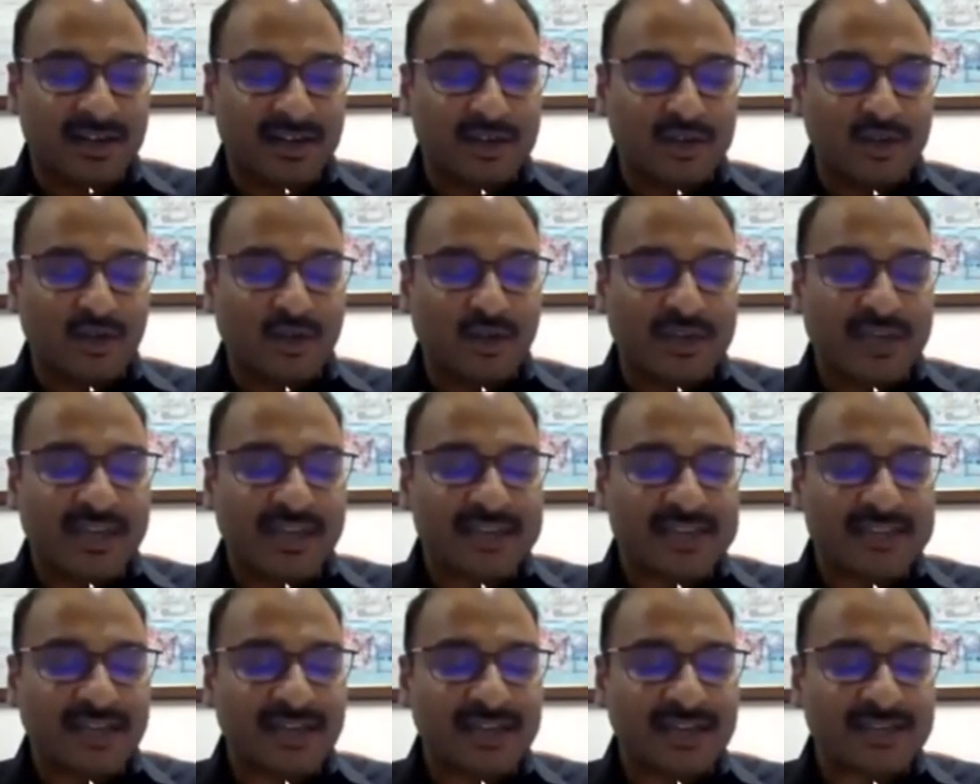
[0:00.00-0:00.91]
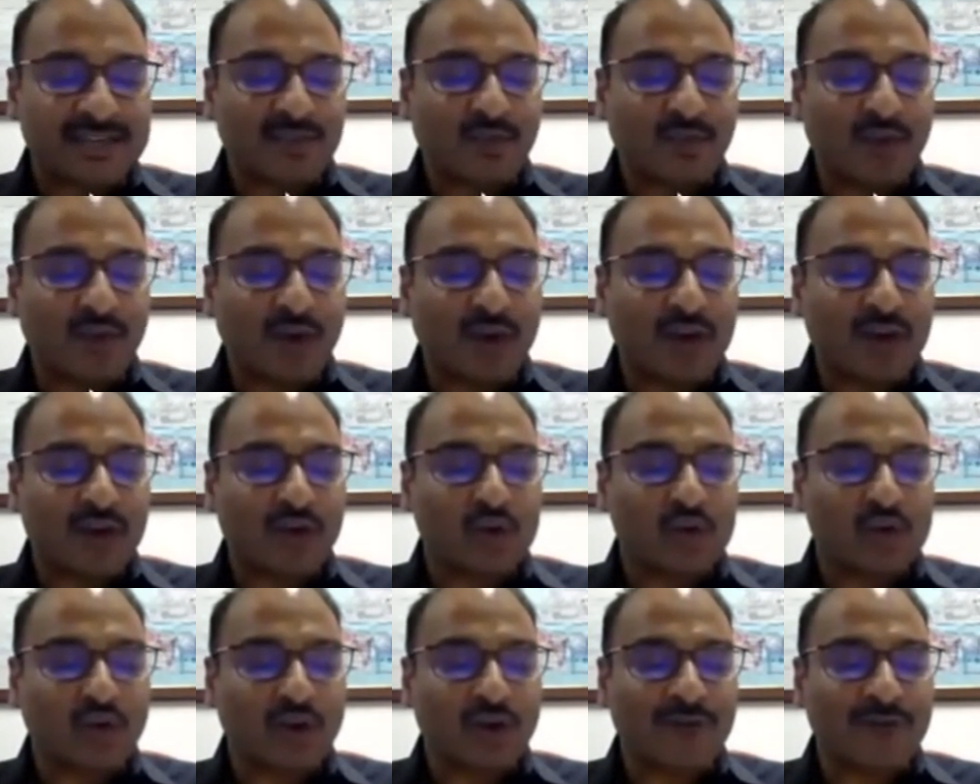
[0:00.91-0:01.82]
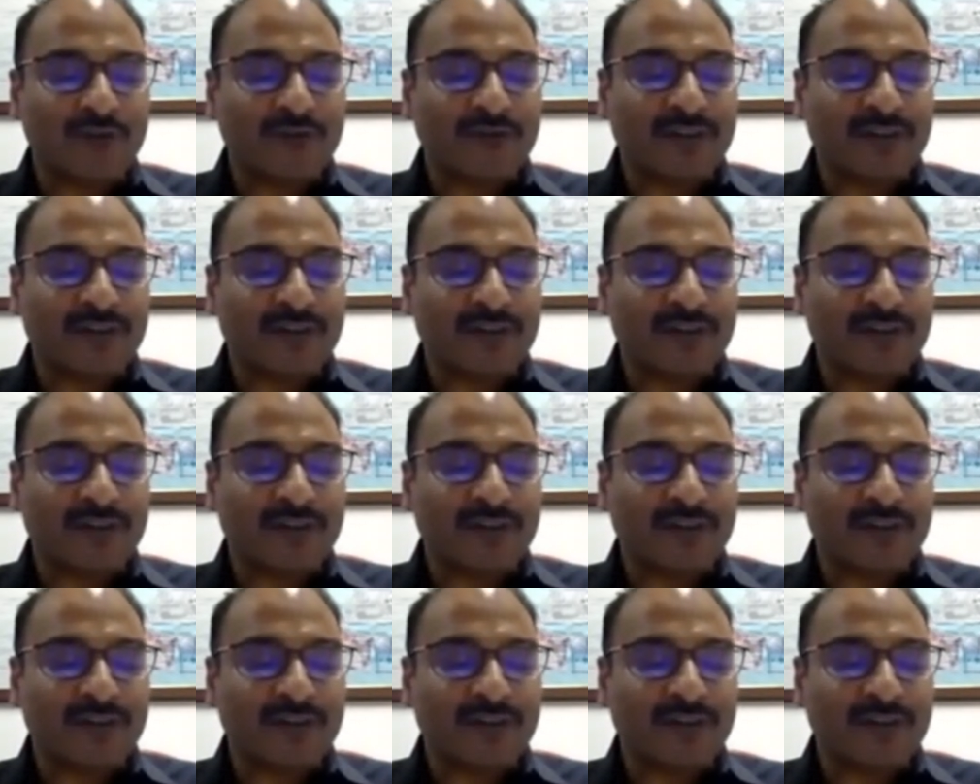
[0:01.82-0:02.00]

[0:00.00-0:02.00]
So he has asked what dose of